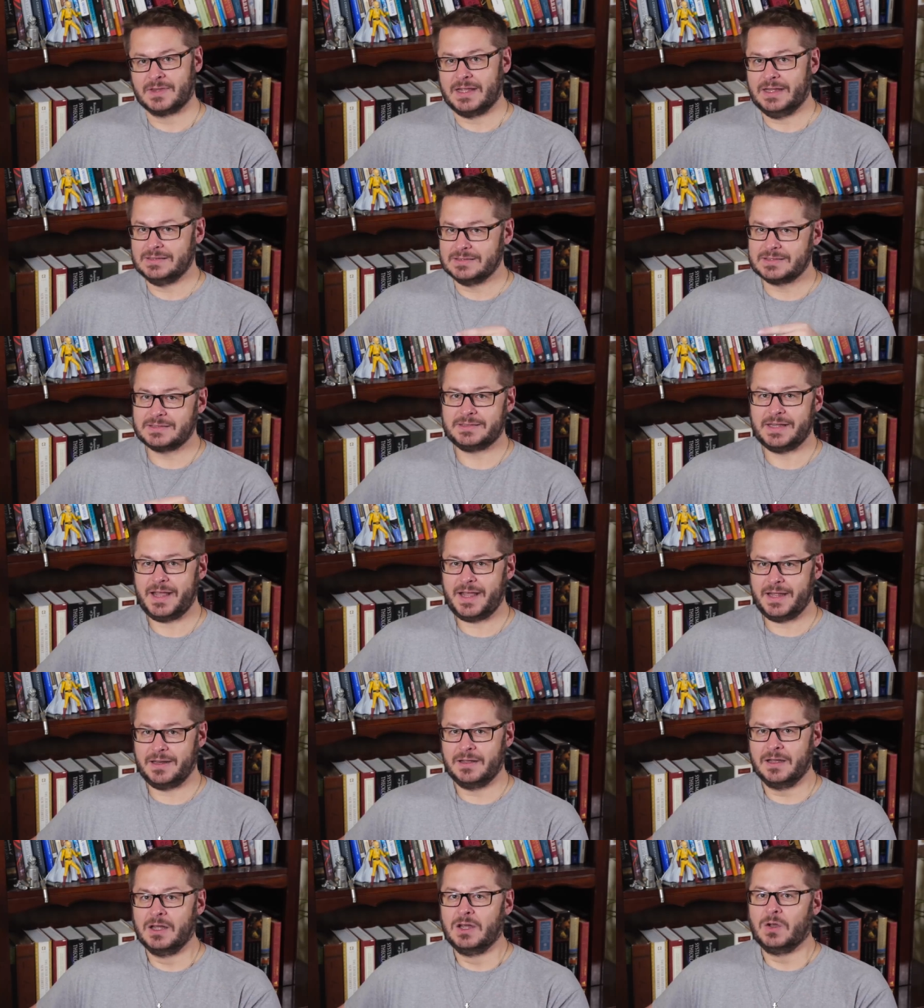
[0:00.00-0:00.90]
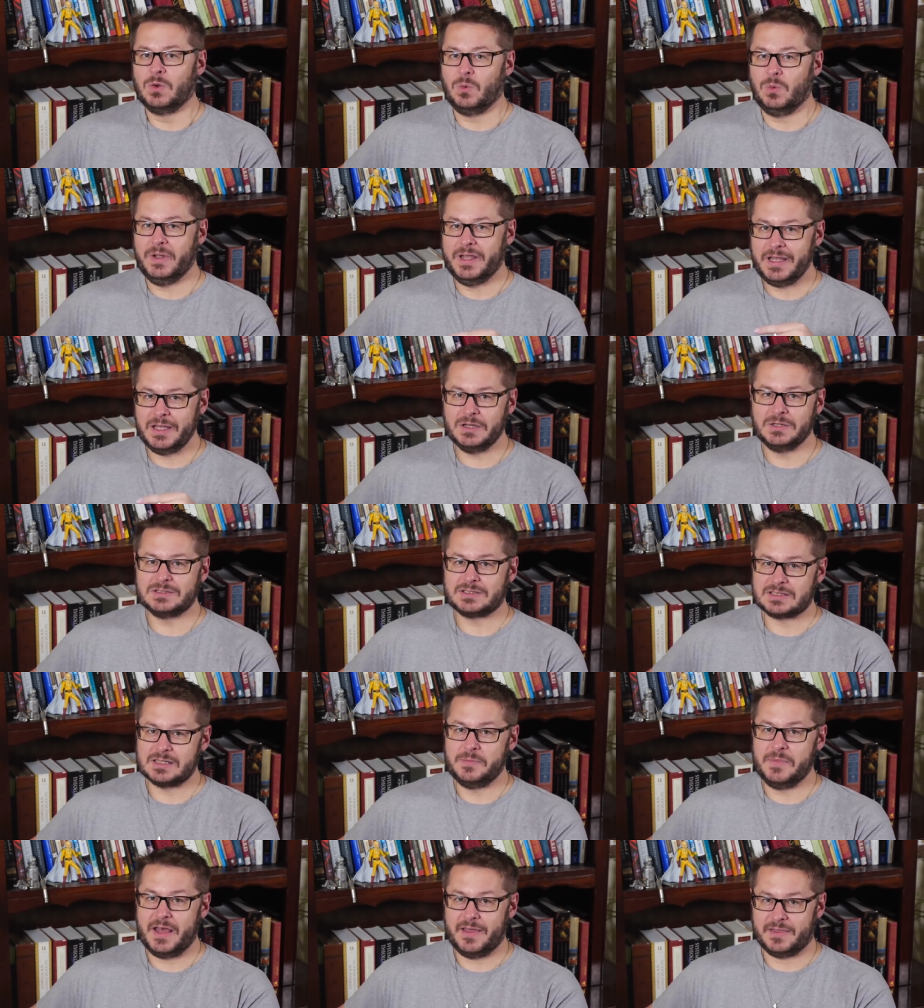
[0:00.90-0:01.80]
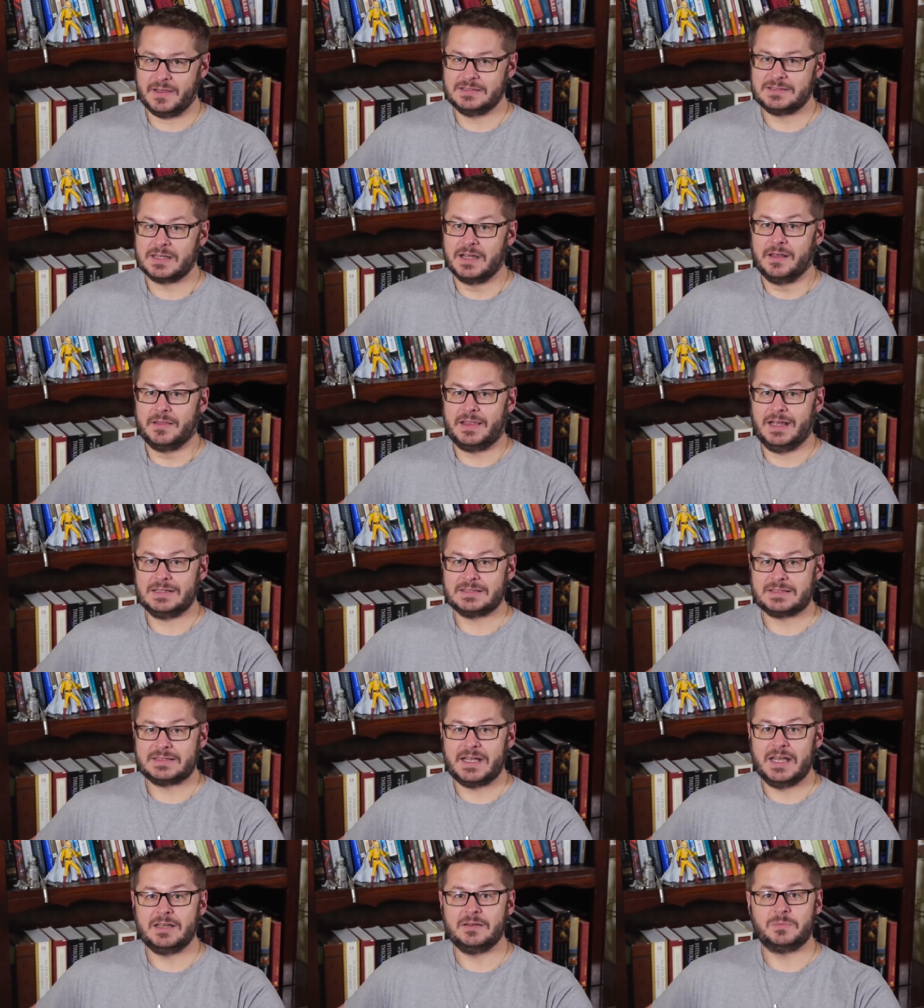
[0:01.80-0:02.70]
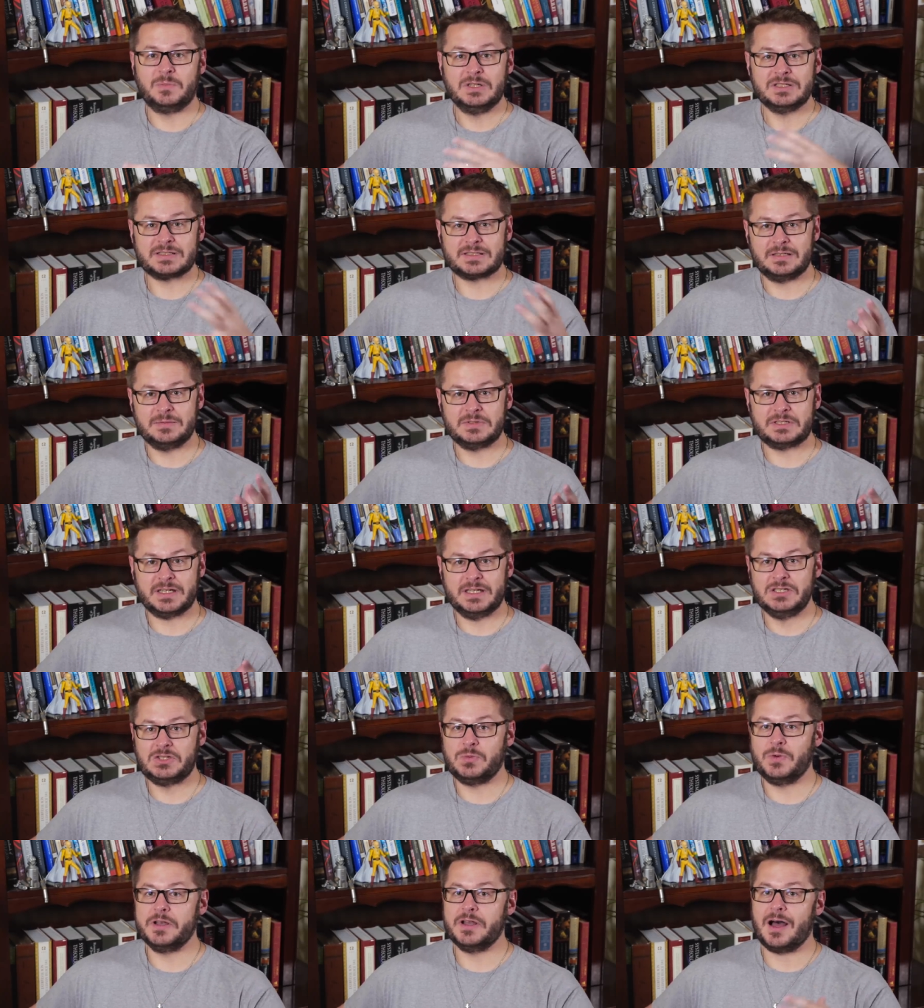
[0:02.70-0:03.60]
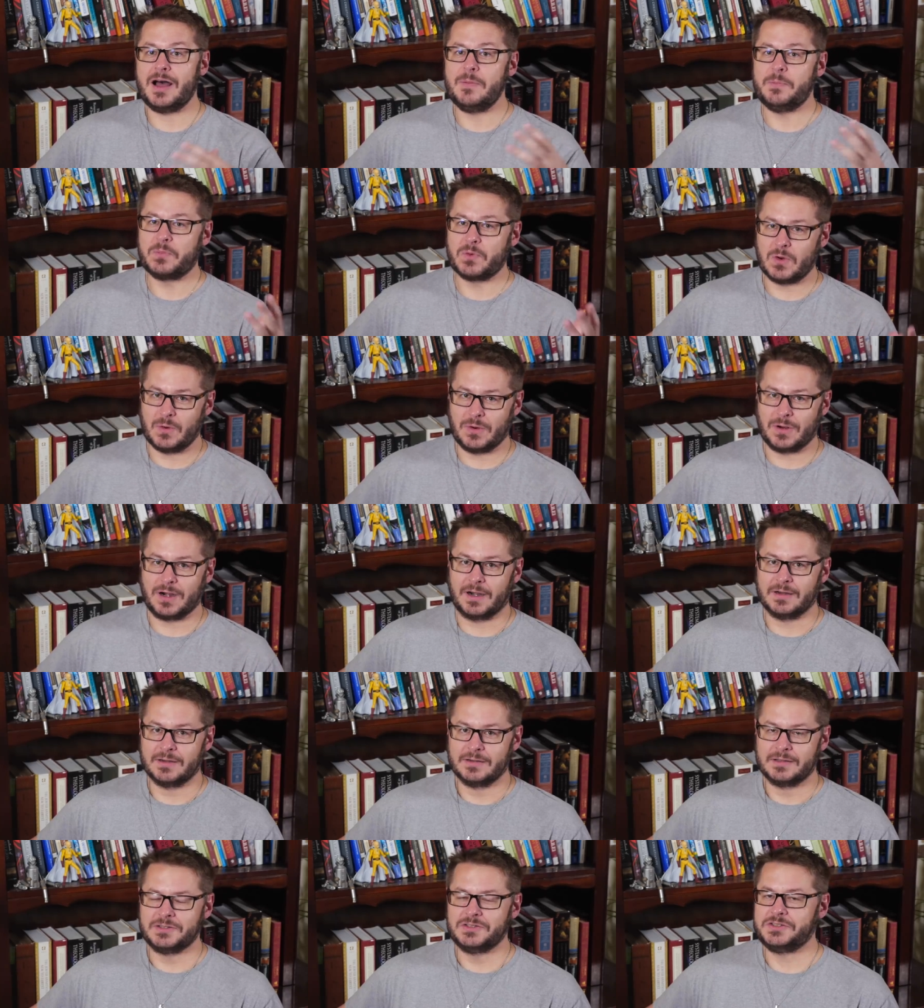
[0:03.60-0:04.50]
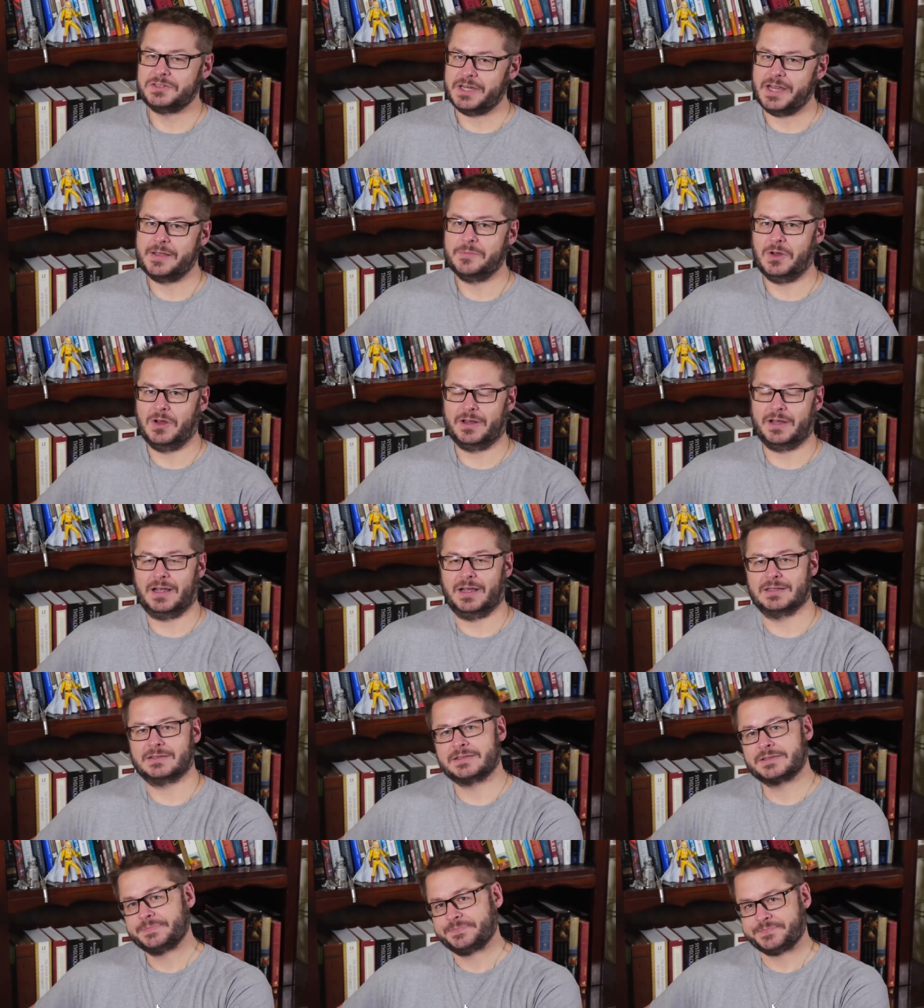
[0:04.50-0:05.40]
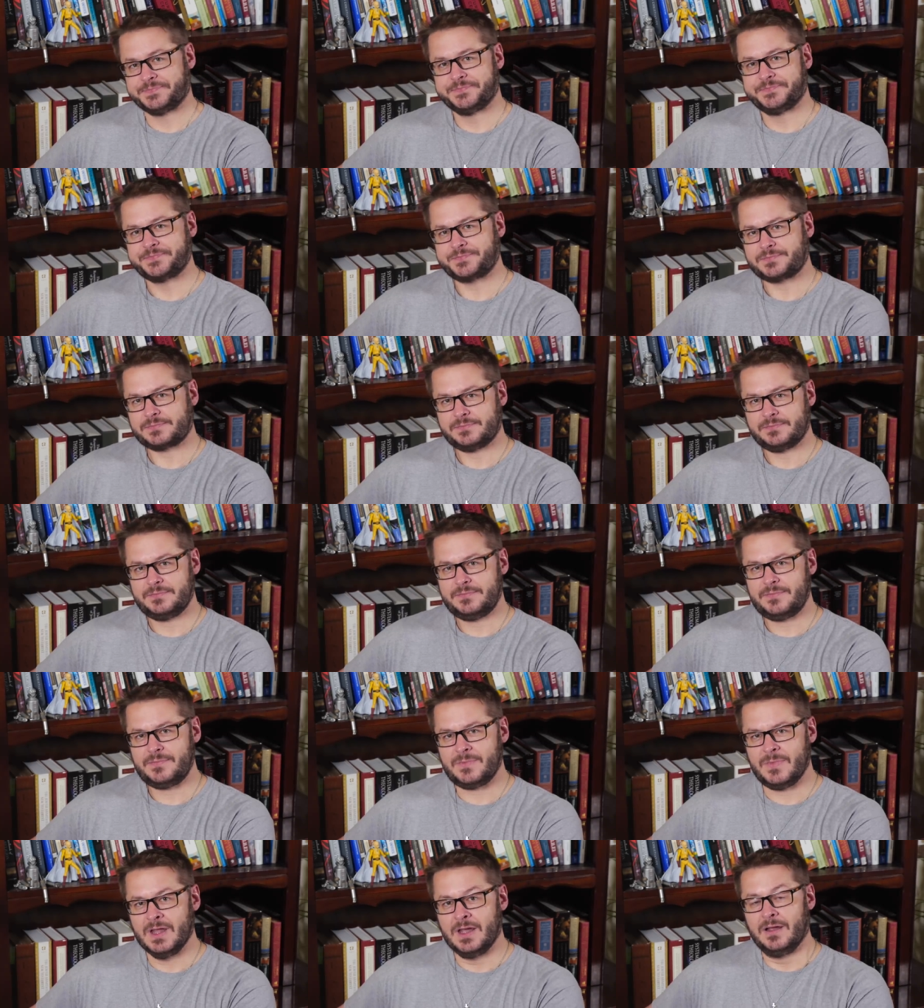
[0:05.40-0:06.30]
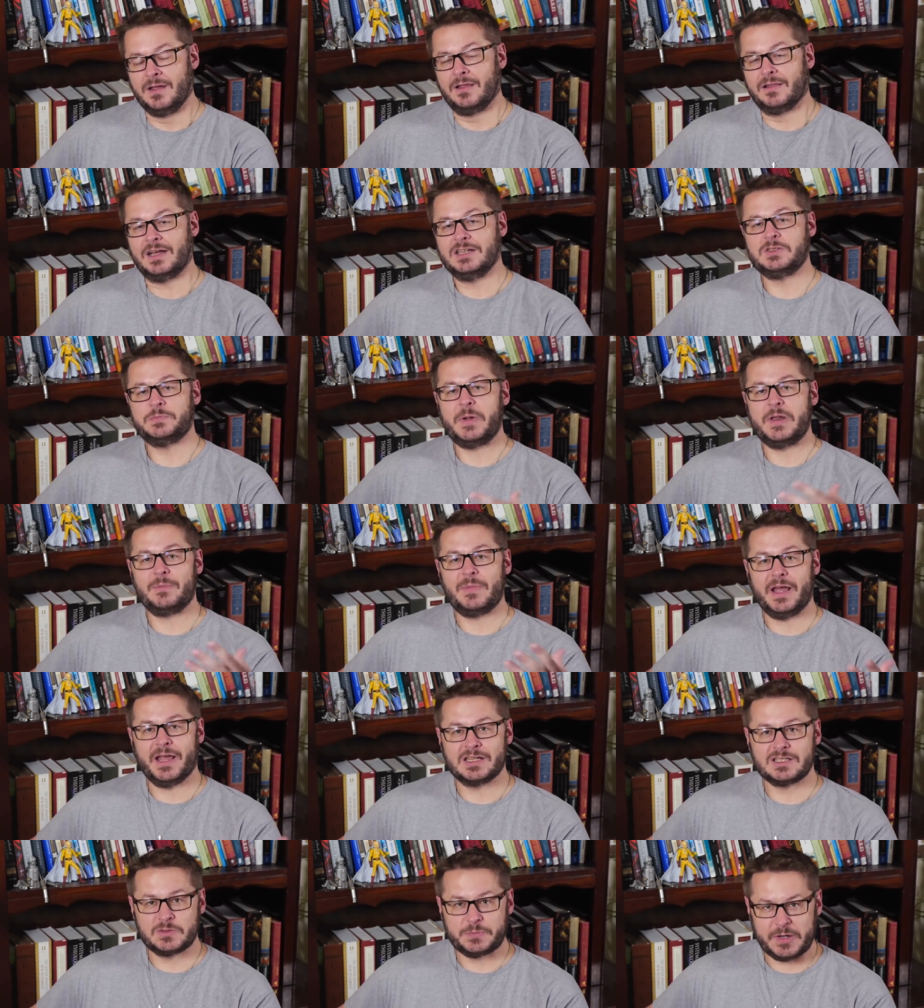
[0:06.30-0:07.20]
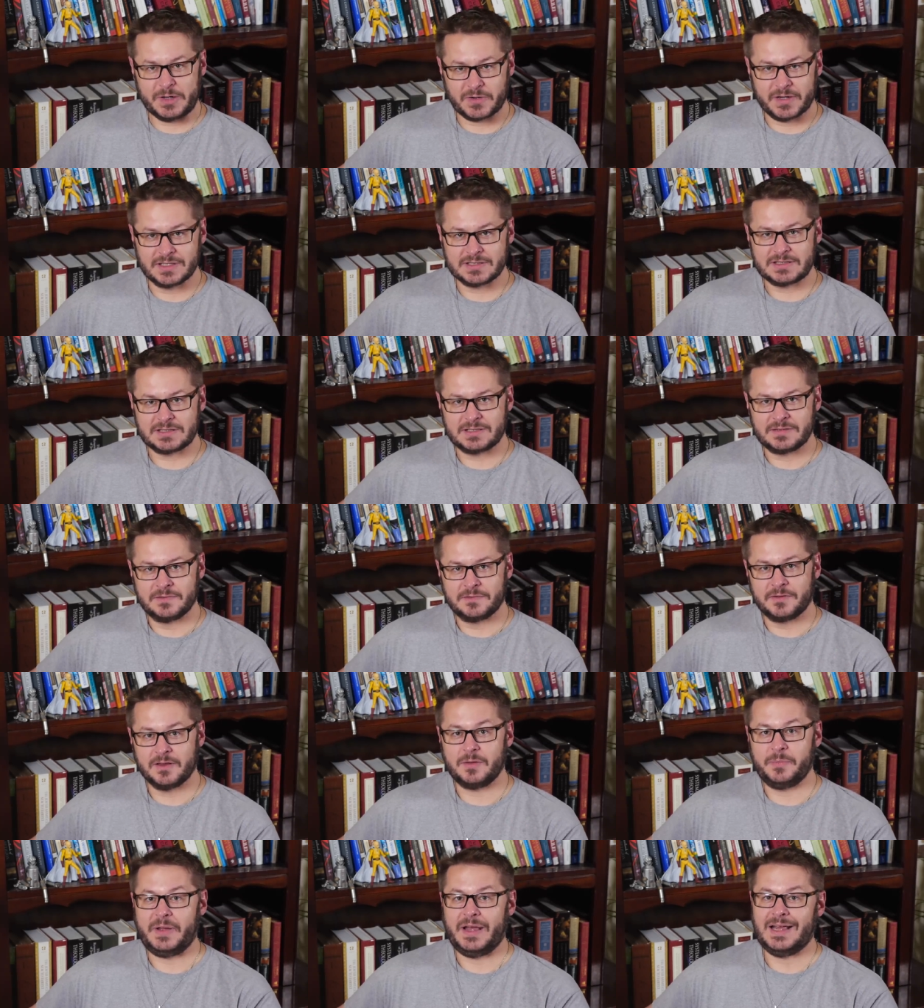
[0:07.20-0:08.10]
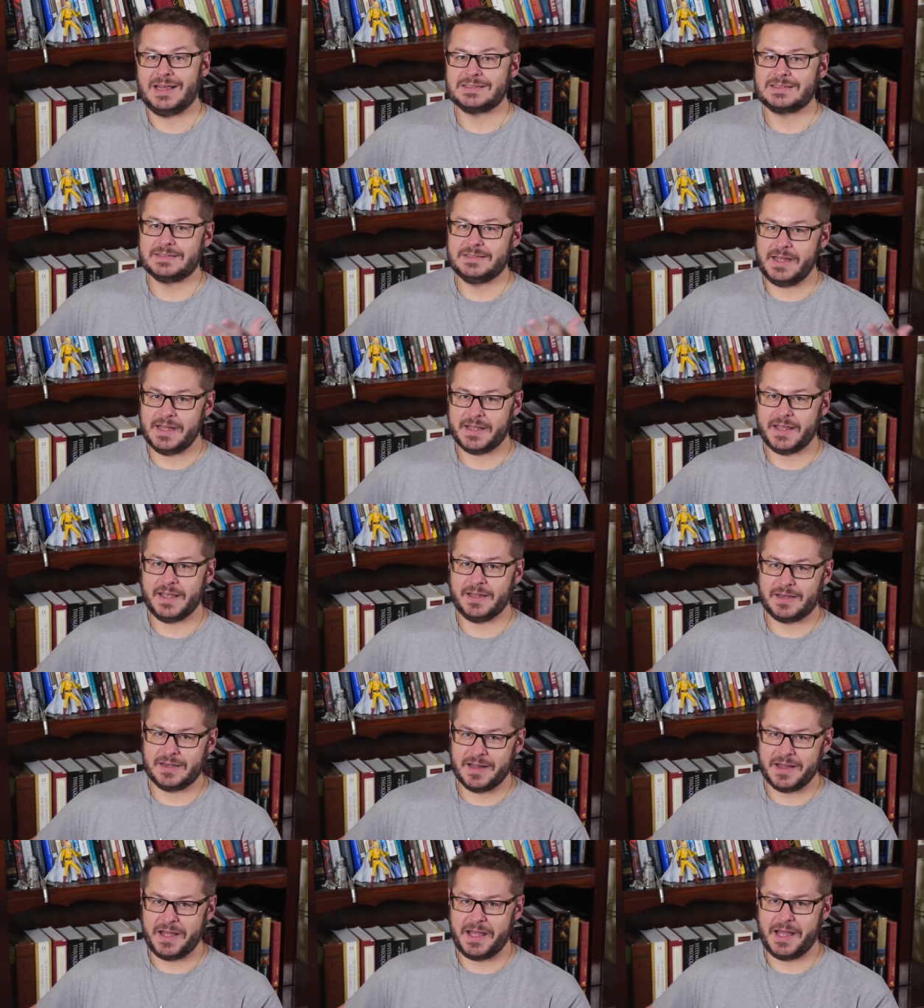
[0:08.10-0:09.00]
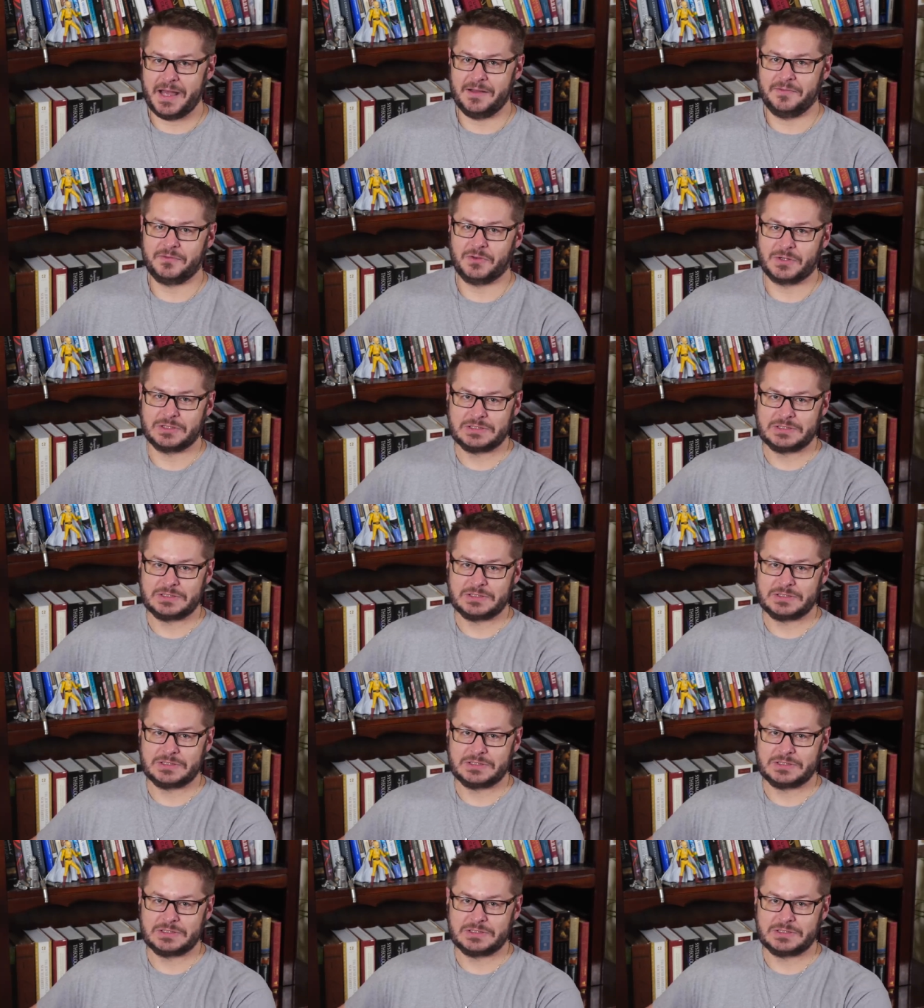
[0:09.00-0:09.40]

Instead, we use the methods that send Muslims into an uproar. Shame on us. That's been my experience for the past decade and a half